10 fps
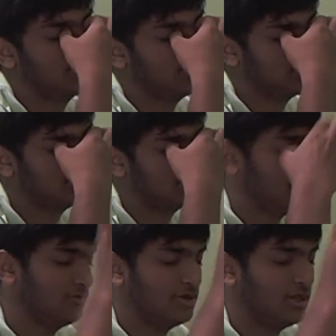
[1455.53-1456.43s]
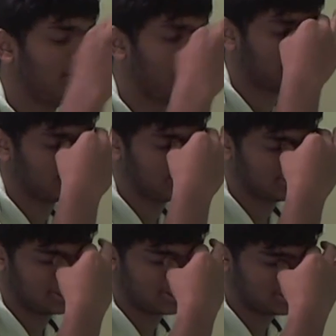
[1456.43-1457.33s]
I just don't now because
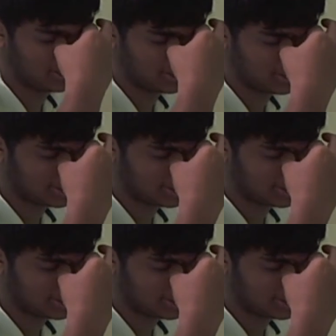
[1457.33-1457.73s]
it's just